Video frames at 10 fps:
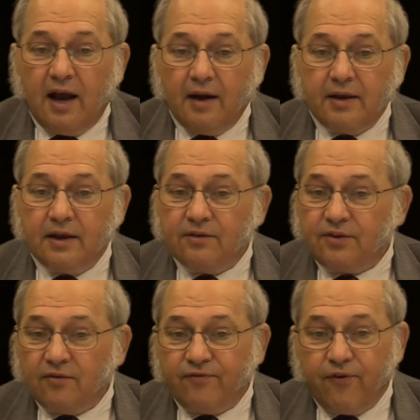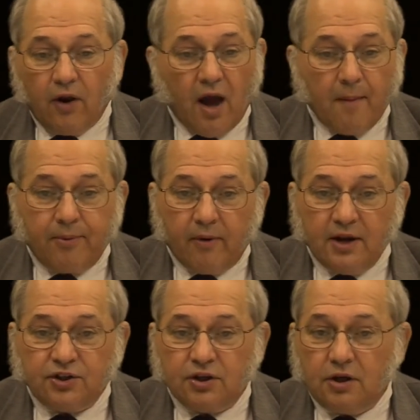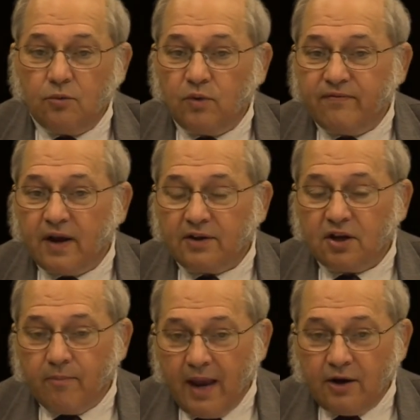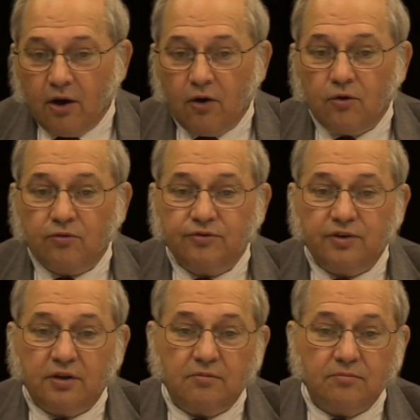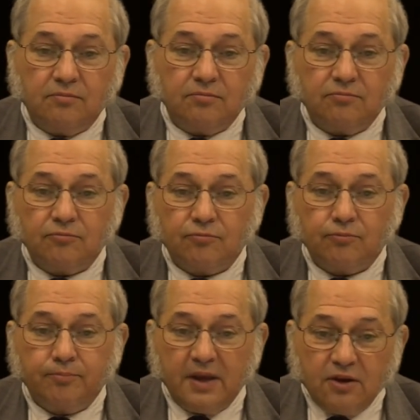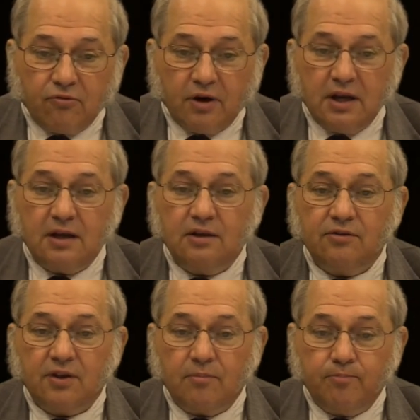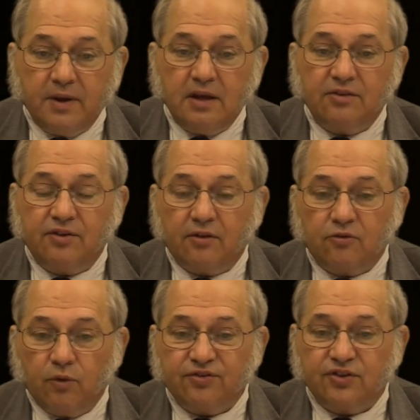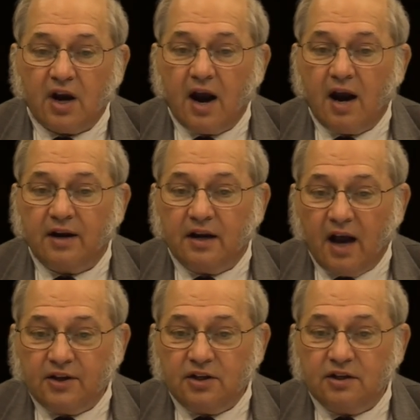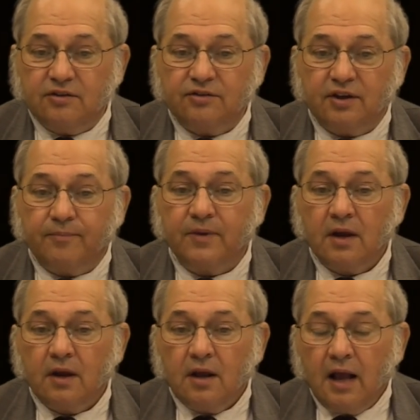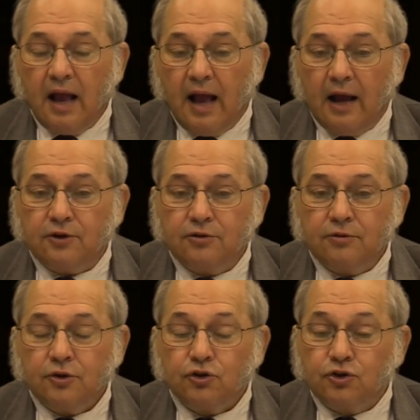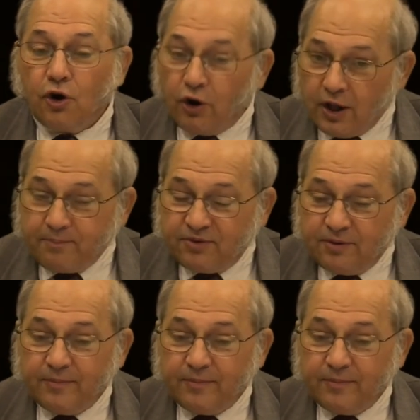is in full operation. We've got tomatoes and beet greens and beets and Swiss chard and onions and turnips,